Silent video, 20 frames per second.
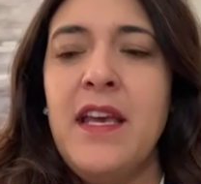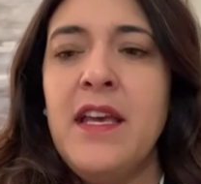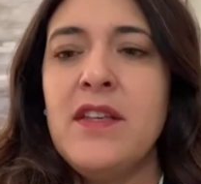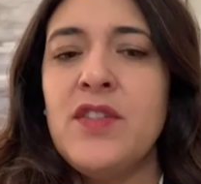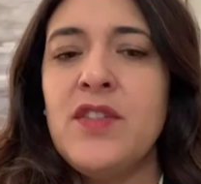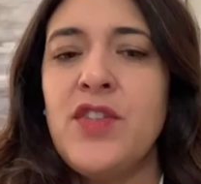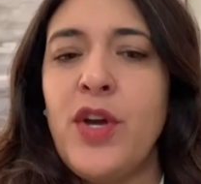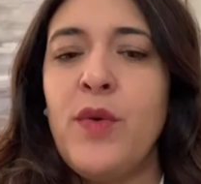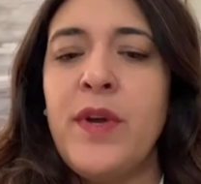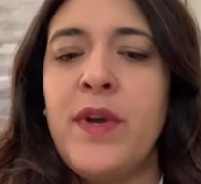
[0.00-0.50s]

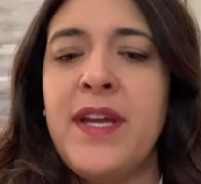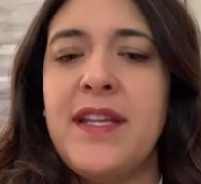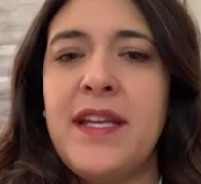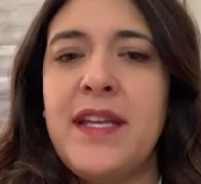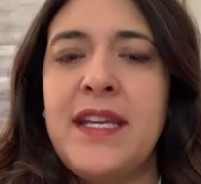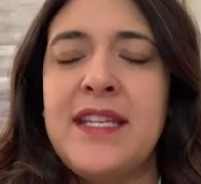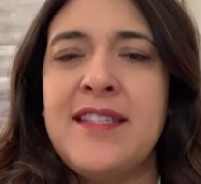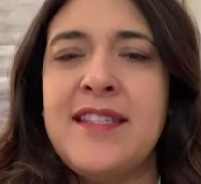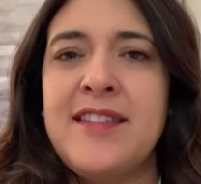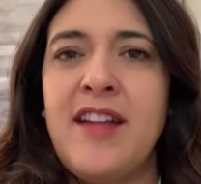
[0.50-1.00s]
So it
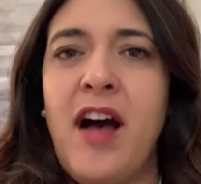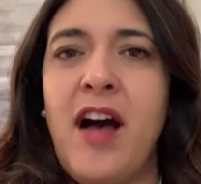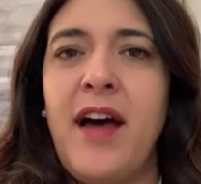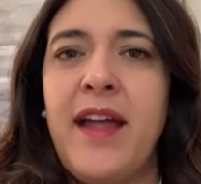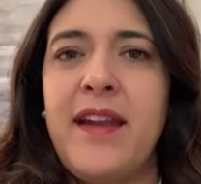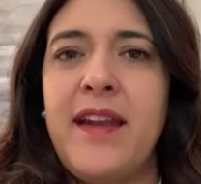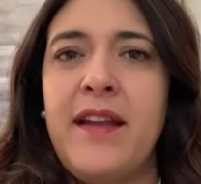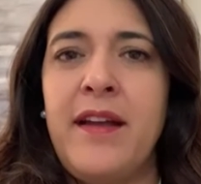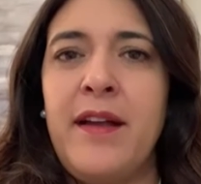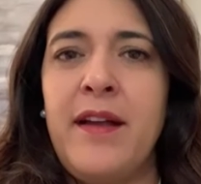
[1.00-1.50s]
is
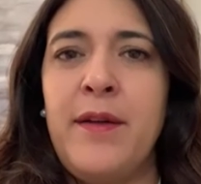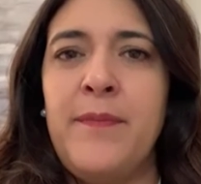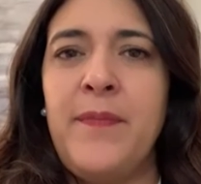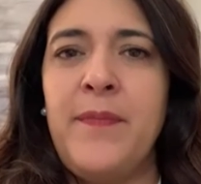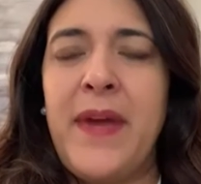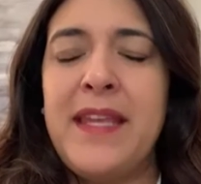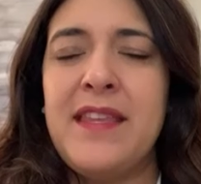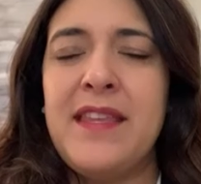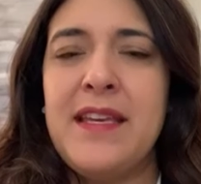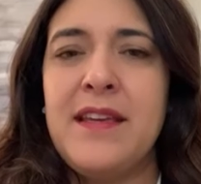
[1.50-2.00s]
not,
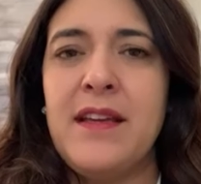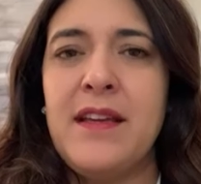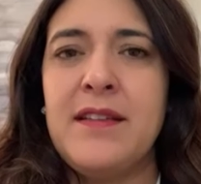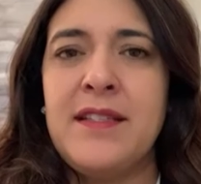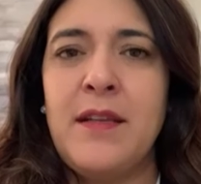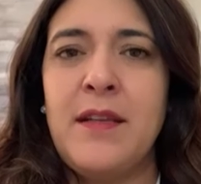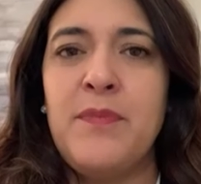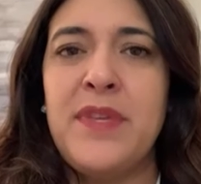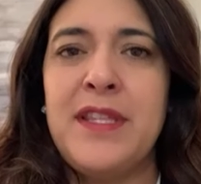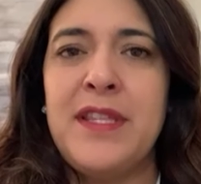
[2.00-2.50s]
I think,
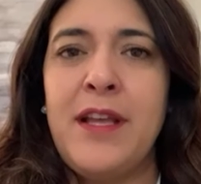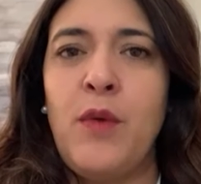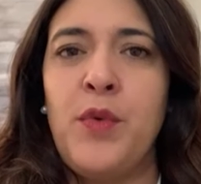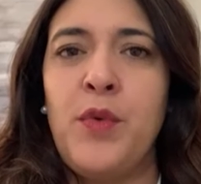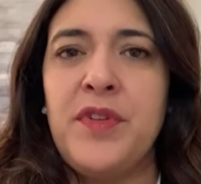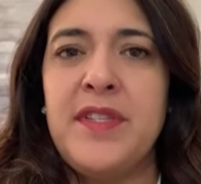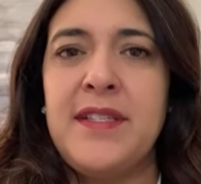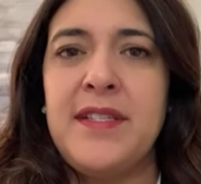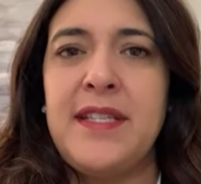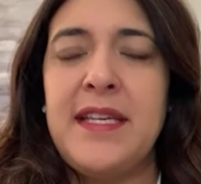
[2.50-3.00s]
something that
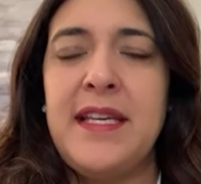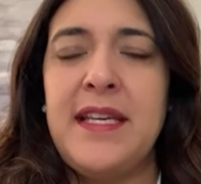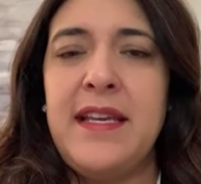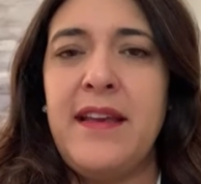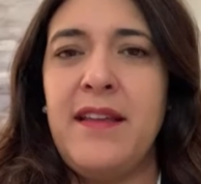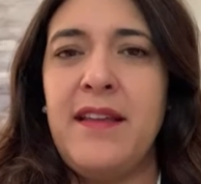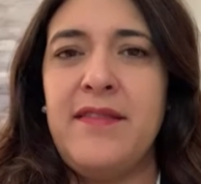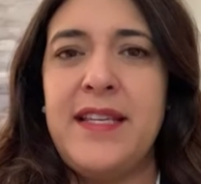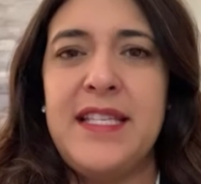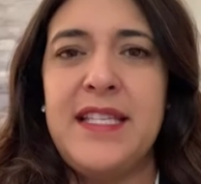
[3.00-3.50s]
we'll see
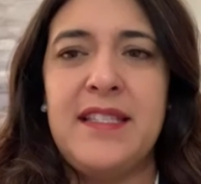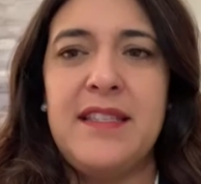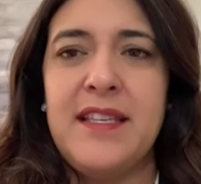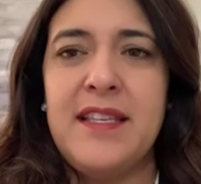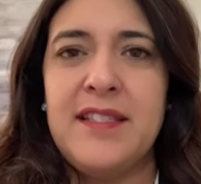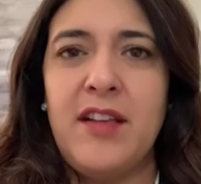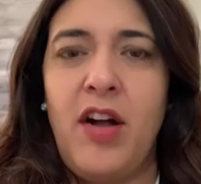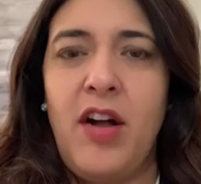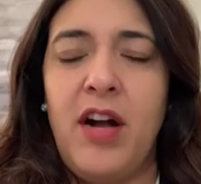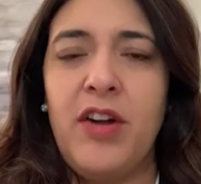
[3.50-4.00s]
at least
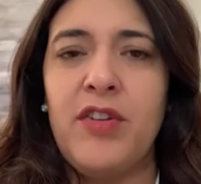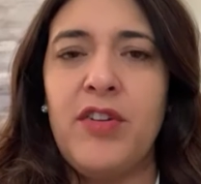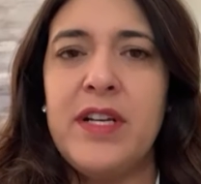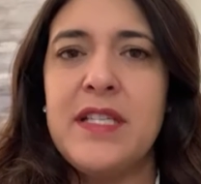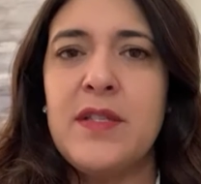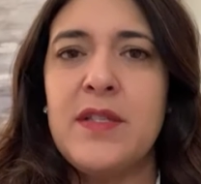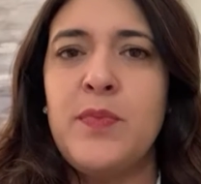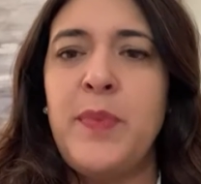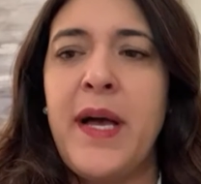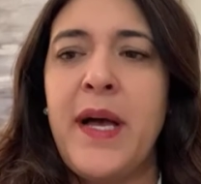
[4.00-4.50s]
this
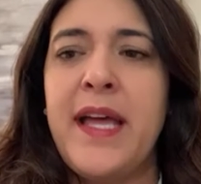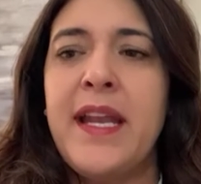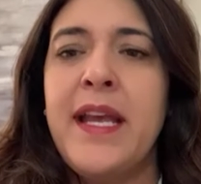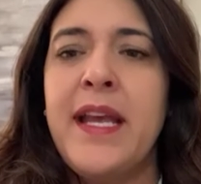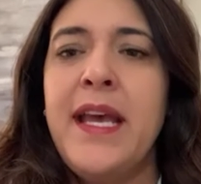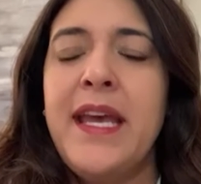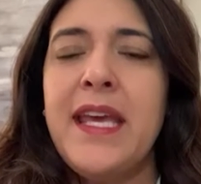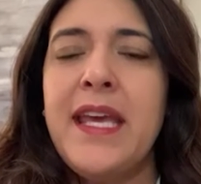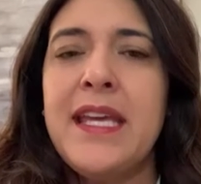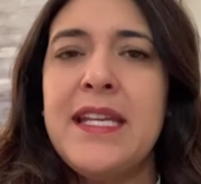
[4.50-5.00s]
Congress, but
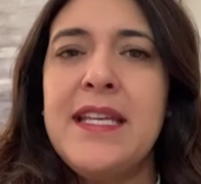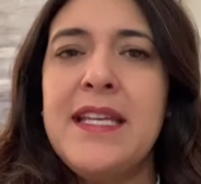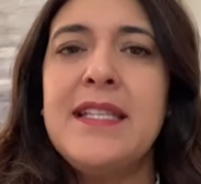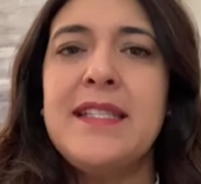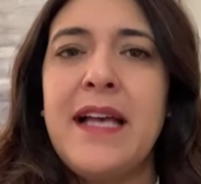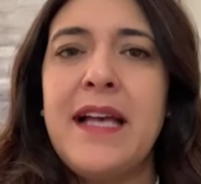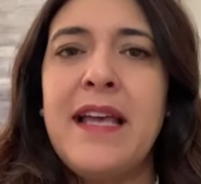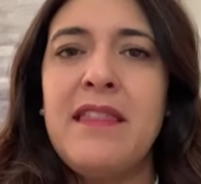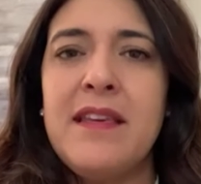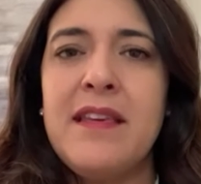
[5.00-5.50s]
it
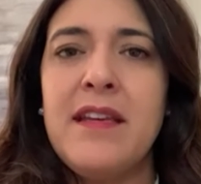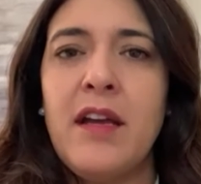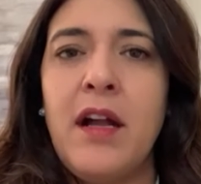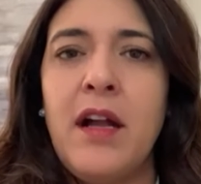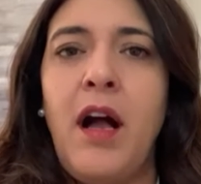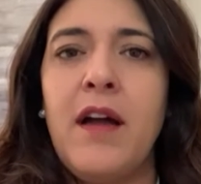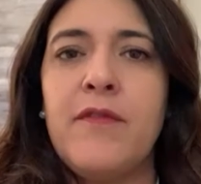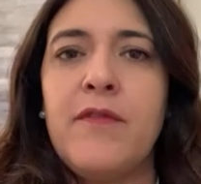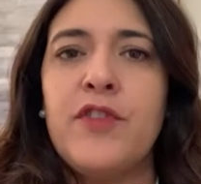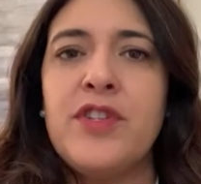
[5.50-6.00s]
is, I think, a
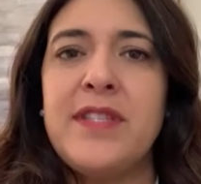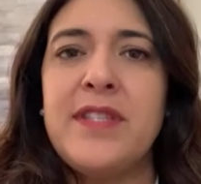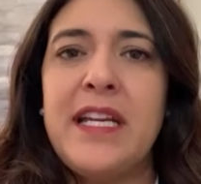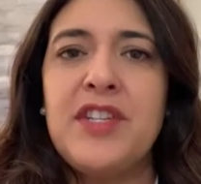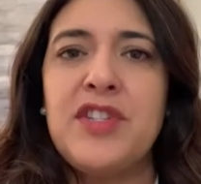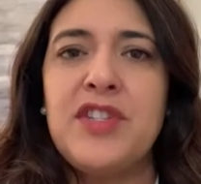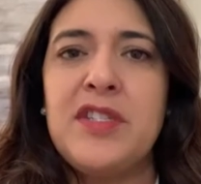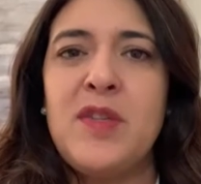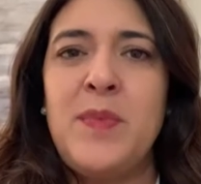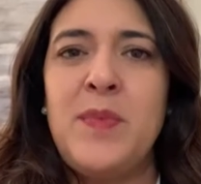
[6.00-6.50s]

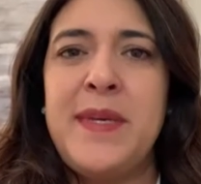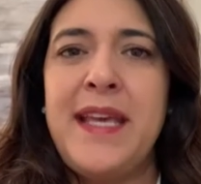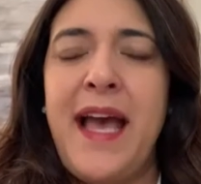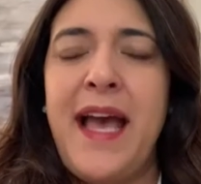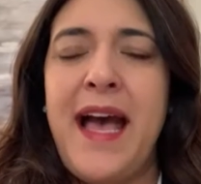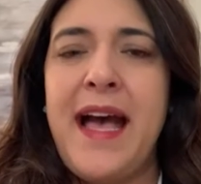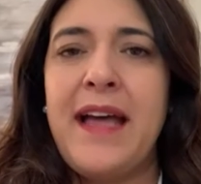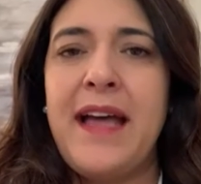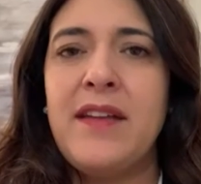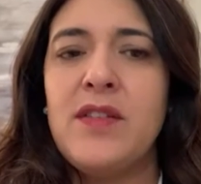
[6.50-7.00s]
conversation to be
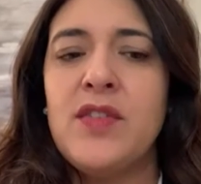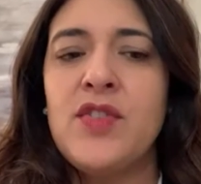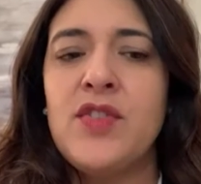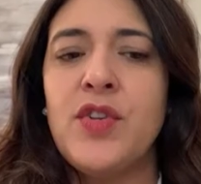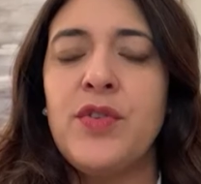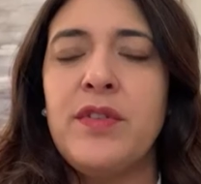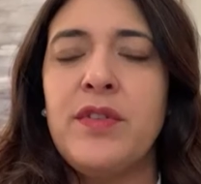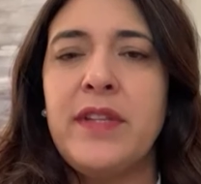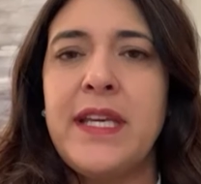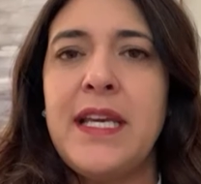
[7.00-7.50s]
had.
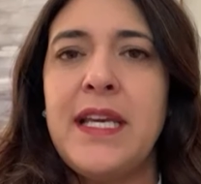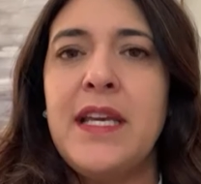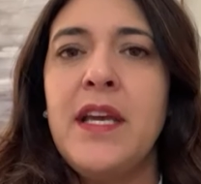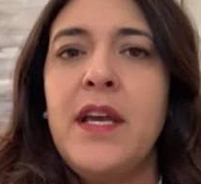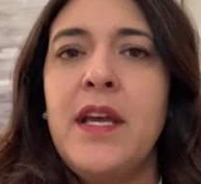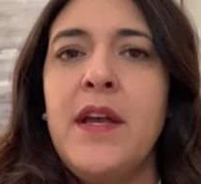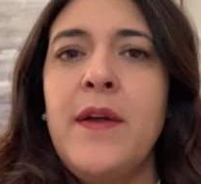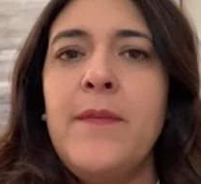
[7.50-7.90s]
Certainly,